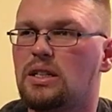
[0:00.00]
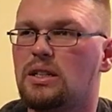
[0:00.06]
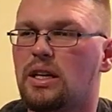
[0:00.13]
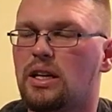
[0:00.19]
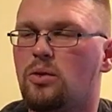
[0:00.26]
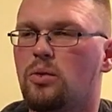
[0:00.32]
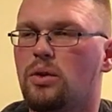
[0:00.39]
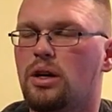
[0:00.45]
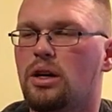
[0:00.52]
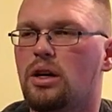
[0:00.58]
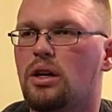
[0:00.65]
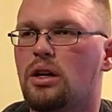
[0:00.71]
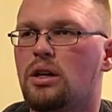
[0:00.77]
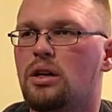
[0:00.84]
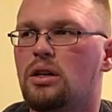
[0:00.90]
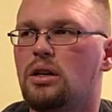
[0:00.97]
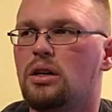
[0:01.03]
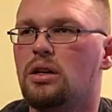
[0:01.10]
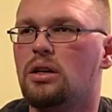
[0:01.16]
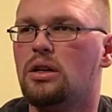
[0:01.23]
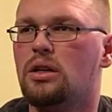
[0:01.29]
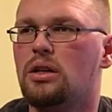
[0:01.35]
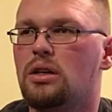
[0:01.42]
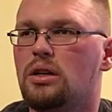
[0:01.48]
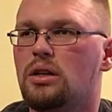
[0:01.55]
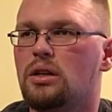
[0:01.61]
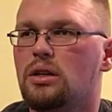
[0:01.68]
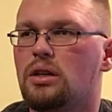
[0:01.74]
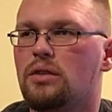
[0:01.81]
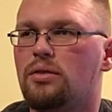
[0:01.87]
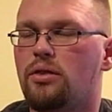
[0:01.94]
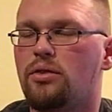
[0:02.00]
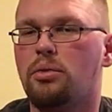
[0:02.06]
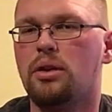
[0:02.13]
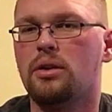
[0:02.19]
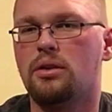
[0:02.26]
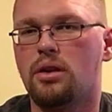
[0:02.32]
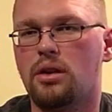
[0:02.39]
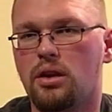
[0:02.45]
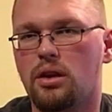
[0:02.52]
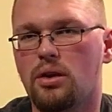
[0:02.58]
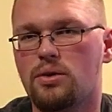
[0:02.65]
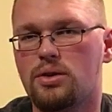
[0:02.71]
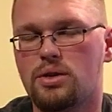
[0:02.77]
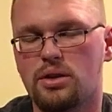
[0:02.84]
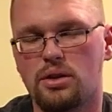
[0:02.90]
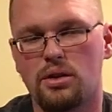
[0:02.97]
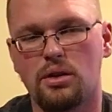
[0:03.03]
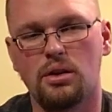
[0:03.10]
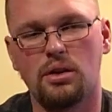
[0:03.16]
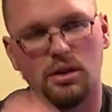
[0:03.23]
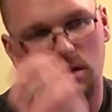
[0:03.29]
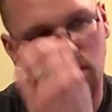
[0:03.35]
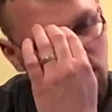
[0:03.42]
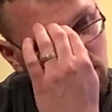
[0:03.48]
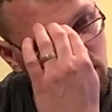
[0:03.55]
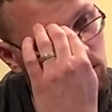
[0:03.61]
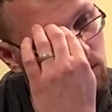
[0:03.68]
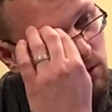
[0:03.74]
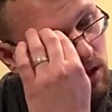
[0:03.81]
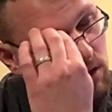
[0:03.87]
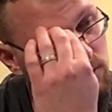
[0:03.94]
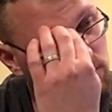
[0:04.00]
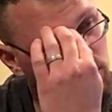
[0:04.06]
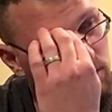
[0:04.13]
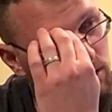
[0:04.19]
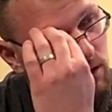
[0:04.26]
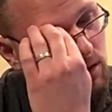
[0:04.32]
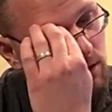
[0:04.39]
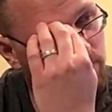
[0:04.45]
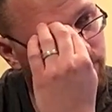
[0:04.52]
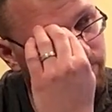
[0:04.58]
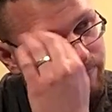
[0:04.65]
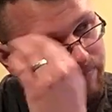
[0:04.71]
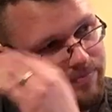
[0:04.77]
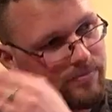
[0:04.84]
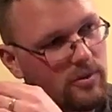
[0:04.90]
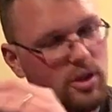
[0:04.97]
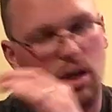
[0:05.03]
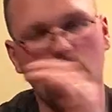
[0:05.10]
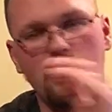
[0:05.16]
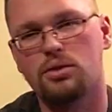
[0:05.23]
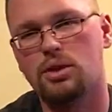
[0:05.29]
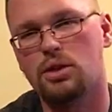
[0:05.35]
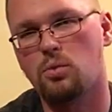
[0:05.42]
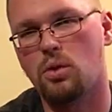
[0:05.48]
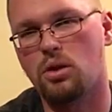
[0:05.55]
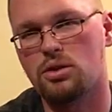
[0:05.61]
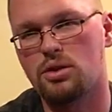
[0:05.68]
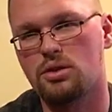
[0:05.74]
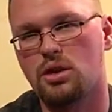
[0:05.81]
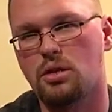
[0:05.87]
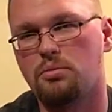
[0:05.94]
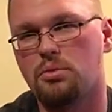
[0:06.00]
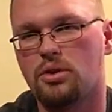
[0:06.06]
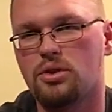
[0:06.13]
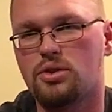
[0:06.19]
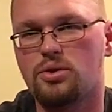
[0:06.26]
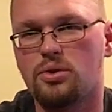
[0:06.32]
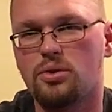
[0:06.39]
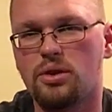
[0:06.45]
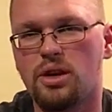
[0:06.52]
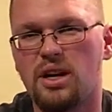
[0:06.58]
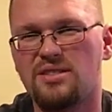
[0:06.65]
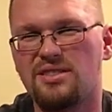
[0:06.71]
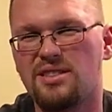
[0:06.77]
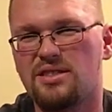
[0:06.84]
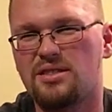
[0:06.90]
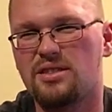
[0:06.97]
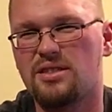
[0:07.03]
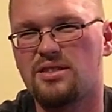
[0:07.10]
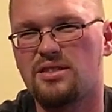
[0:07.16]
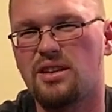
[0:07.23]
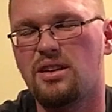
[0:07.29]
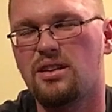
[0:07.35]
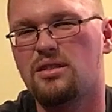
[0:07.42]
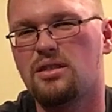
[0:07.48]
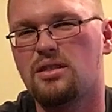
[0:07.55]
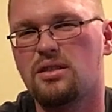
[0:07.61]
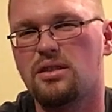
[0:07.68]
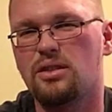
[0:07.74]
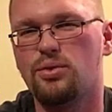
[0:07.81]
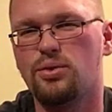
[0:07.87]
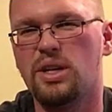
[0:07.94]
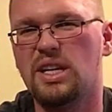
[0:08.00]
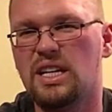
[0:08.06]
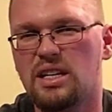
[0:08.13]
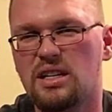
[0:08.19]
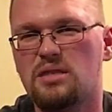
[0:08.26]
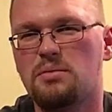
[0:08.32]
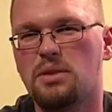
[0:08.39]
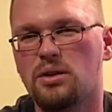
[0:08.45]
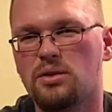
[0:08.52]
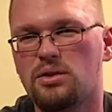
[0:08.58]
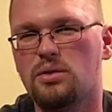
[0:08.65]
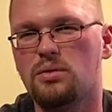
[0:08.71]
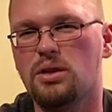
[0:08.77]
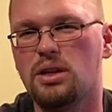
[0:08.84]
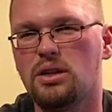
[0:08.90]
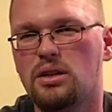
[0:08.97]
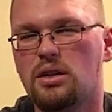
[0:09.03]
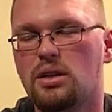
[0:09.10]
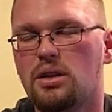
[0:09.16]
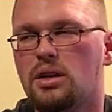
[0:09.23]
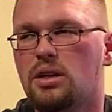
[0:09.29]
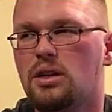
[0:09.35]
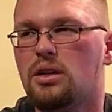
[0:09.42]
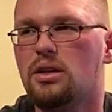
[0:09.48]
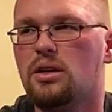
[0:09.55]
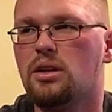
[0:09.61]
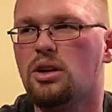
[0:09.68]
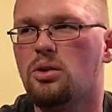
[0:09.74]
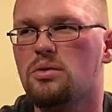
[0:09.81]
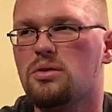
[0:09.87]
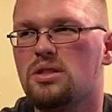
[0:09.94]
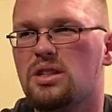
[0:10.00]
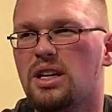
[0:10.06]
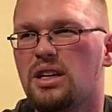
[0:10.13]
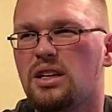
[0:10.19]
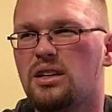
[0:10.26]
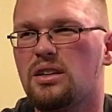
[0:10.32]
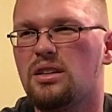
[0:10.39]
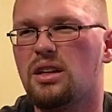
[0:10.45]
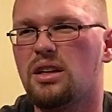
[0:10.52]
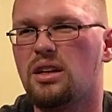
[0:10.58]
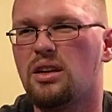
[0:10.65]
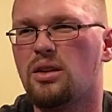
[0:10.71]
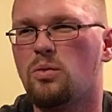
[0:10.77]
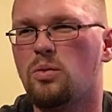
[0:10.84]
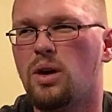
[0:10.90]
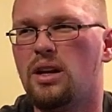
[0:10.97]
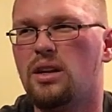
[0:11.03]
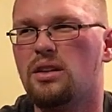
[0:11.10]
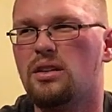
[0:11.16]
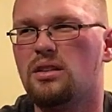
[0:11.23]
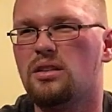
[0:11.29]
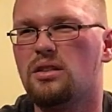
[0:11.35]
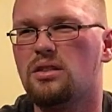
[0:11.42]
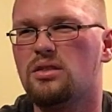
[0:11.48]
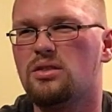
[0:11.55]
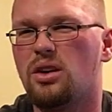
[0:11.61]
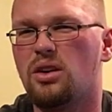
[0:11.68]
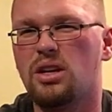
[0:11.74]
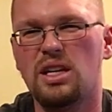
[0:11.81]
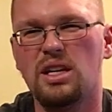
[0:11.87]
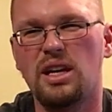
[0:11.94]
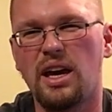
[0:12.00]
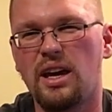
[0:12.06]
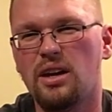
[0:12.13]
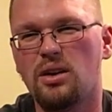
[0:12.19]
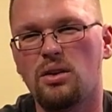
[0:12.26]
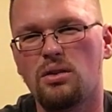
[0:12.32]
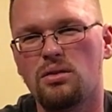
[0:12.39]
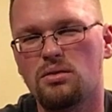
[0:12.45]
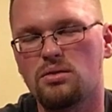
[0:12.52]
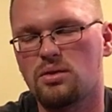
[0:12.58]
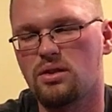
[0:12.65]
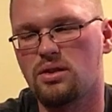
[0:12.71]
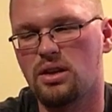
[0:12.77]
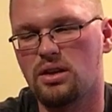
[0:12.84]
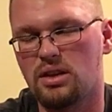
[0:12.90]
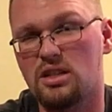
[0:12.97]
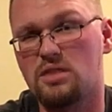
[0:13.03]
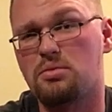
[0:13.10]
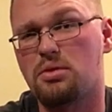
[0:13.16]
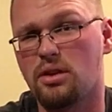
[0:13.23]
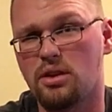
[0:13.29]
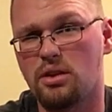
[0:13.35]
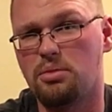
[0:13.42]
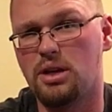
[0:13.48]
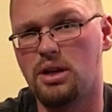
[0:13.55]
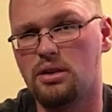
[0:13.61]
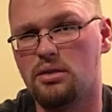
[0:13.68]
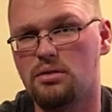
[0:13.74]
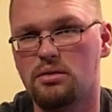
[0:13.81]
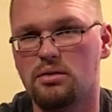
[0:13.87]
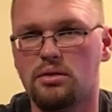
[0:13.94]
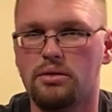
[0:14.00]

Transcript: Like when, if you've ever been to the ocean, whenever algae washes up on the shore, it has this distinct greeny smell to it, almost like a wet, soggy kale sort of thing. That's probably the peat.